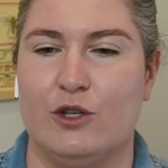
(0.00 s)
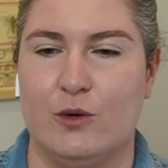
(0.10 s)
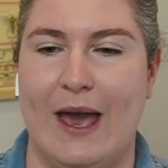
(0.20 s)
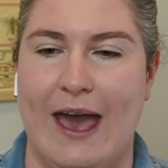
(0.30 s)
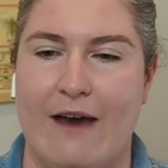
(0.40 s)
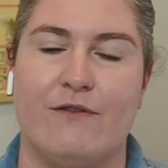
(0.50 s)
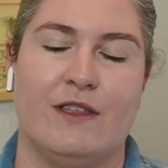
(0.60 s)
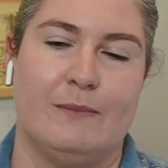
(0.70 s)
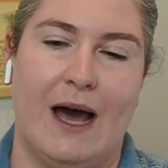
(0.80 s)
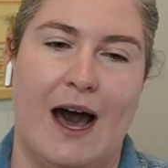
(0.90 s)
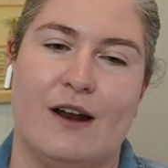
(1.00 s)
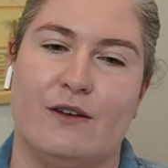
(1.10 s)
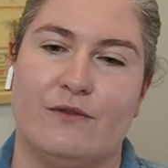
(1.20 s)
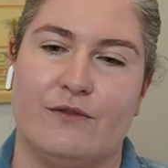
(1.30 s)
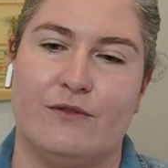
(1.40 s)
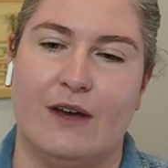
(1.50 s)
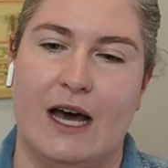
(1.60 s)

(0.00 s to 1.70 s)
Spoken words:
you have that part of